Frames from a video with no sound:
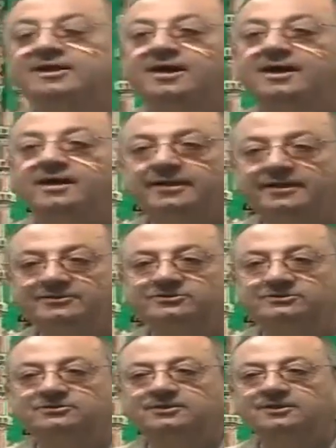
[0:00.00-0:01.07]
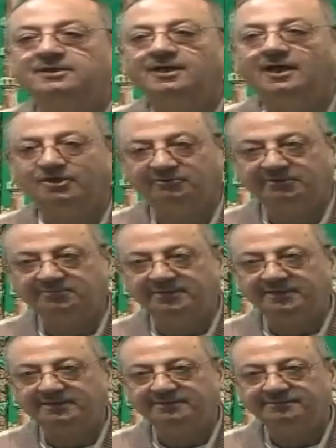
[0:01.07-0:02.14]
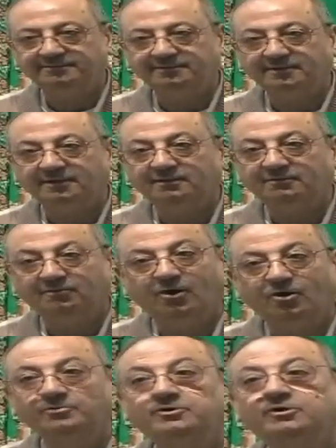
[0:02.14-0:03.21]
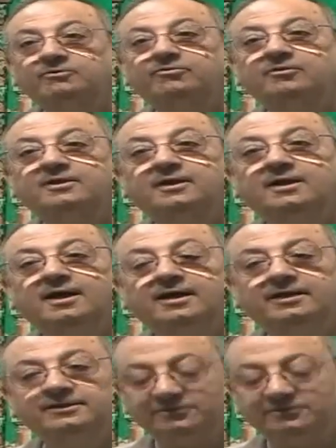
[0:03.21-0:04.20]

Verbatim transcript: the car is. Are you with me? How beautiful the car